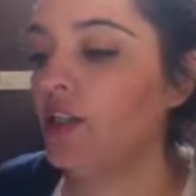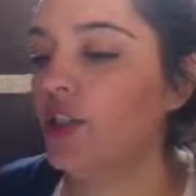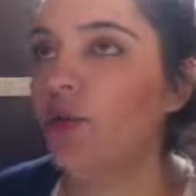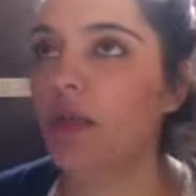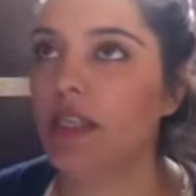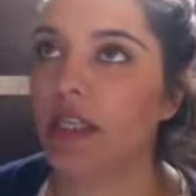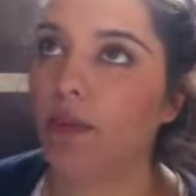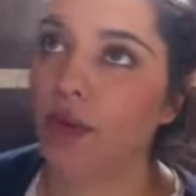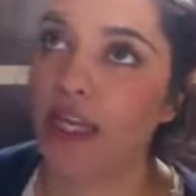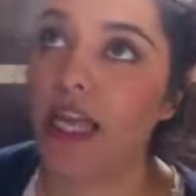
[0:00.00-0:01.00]
Do you miss
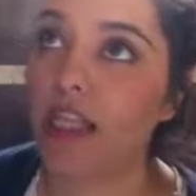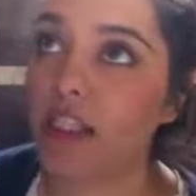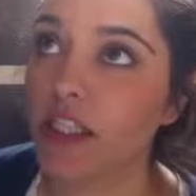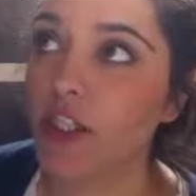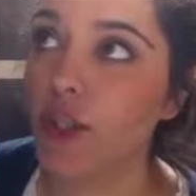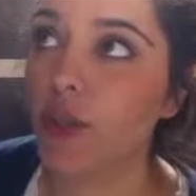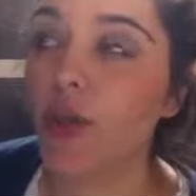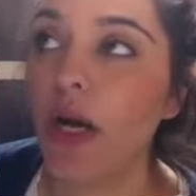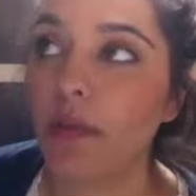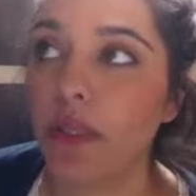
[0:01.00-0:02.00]
anybody? Yes, I
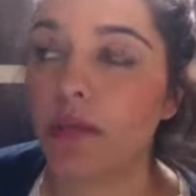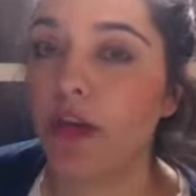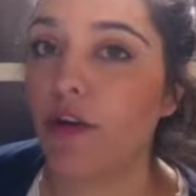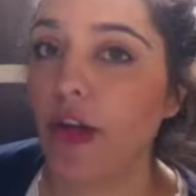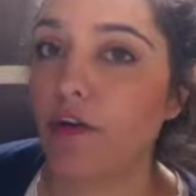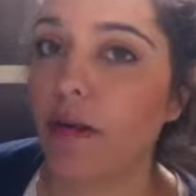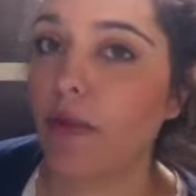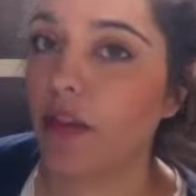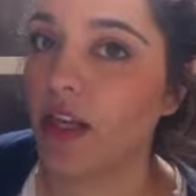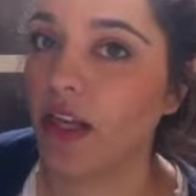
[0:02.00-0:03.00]
do. I miss my
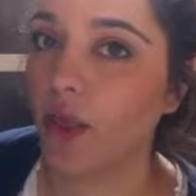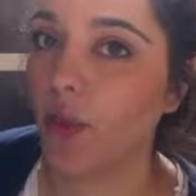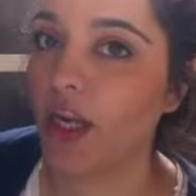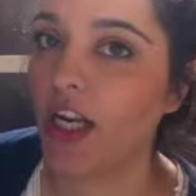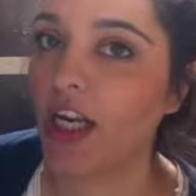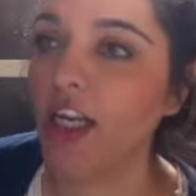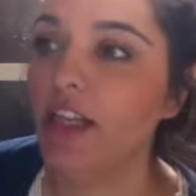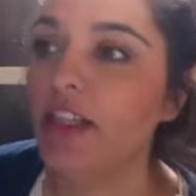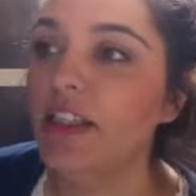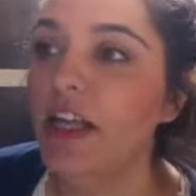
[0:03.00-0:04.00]
great-grandmother Nanny Queenie.